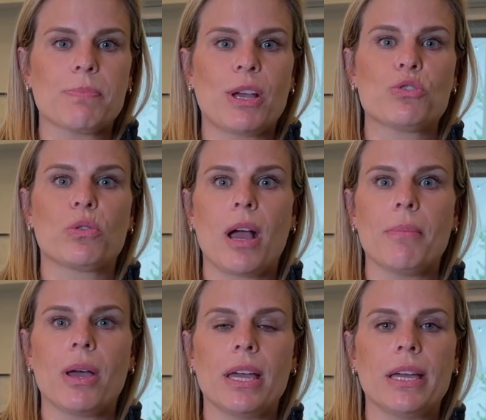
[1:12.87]
by
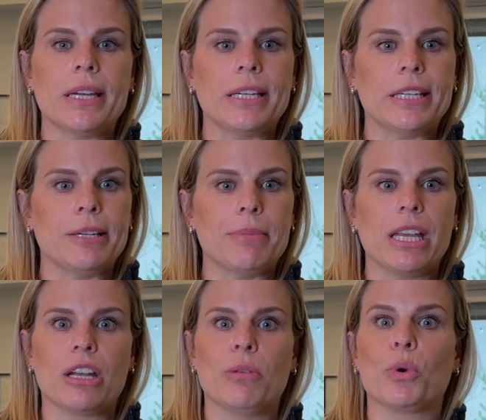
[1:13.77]
trauma,
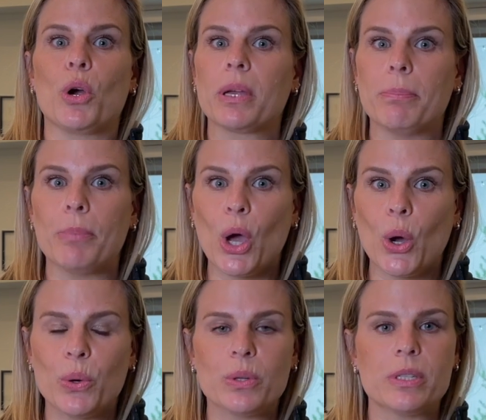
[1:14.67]
any kind of broken
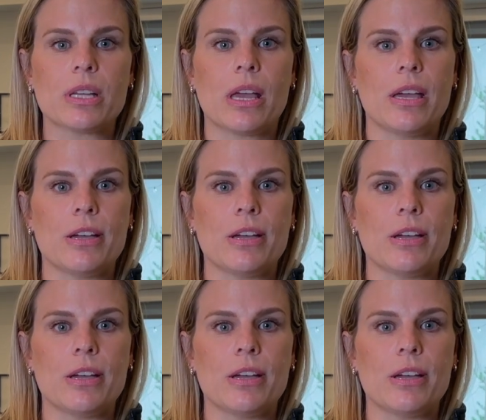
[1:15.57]
bones,